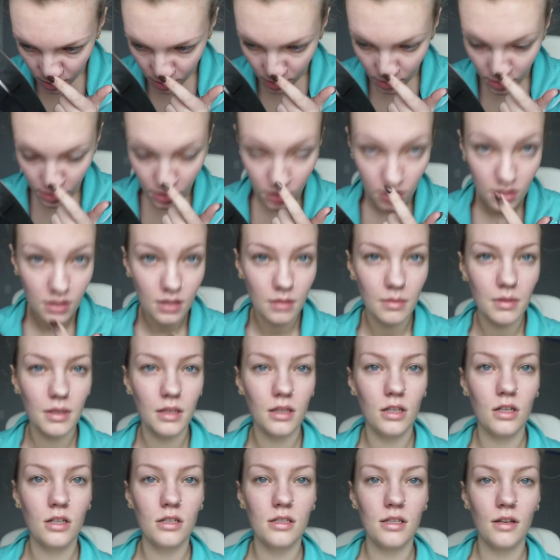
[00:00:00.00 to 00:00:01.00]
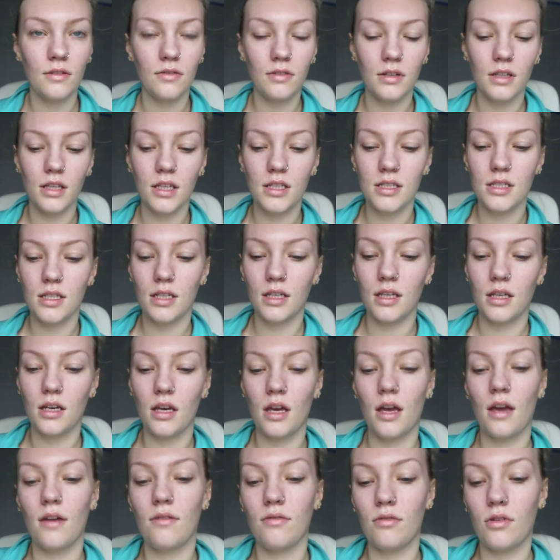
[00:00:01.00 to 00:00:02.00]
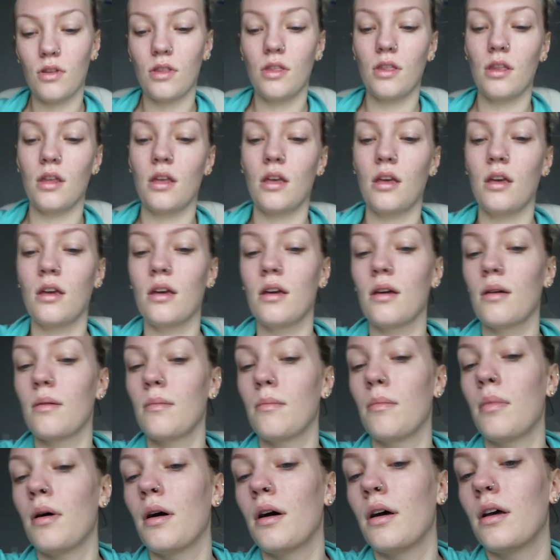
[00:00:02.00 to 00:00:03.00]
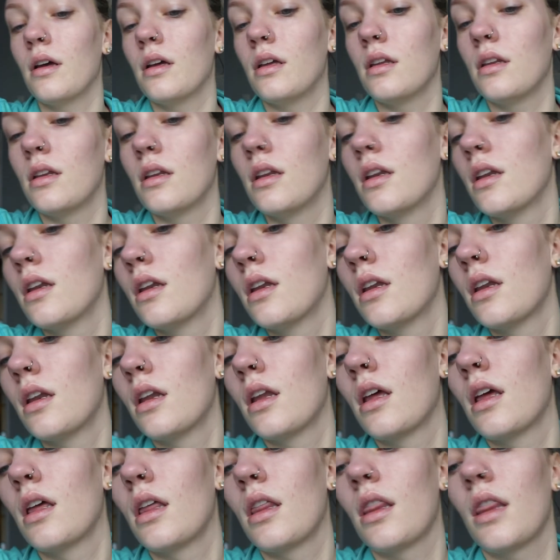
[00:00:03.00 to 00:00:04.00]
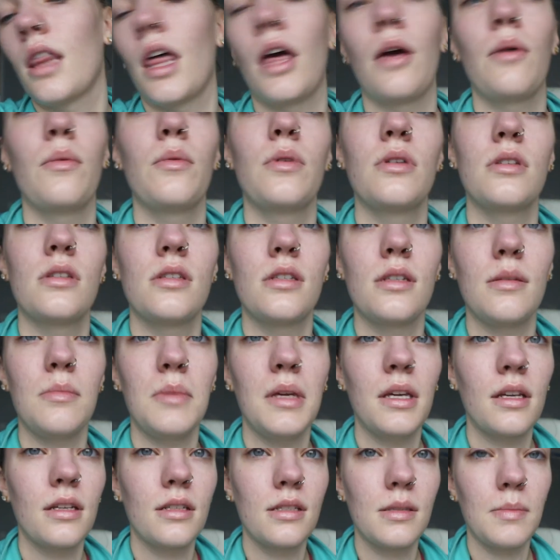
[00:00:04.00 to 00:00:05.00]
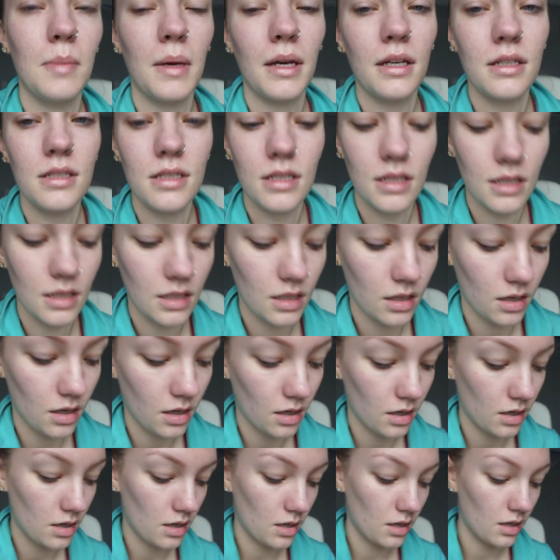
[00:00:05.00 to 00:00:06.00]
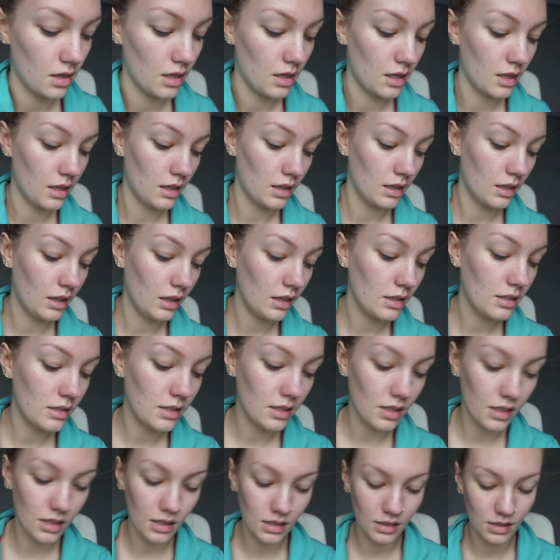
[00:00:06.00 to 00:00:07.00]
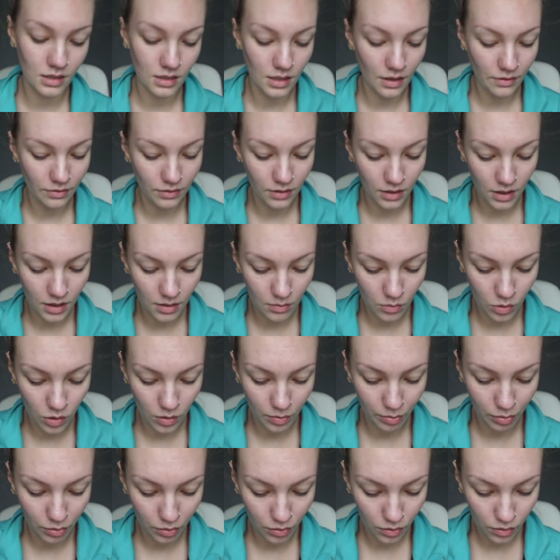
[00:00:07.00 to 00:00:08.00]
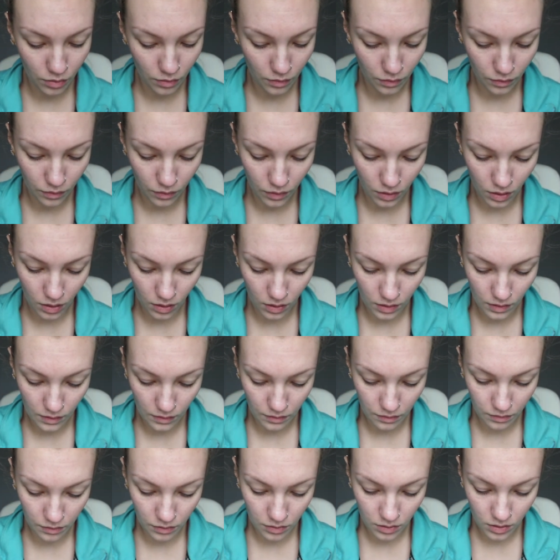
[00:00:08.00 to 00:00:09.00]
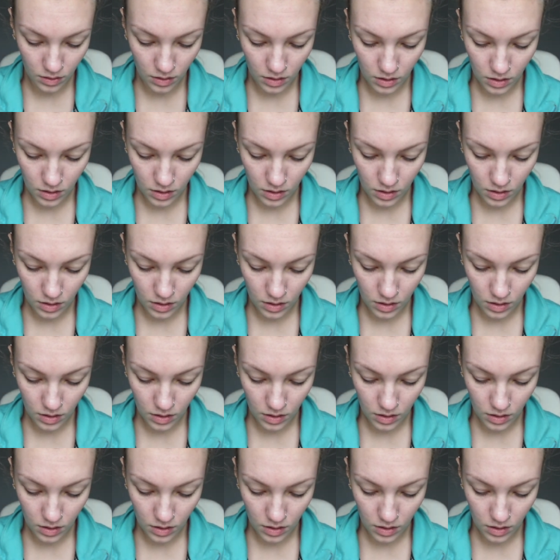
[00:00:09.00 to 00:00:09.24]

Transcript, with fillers: Still some in there, definitely didn't get everything, but that was to be expected. Uh, this is definitely more proof of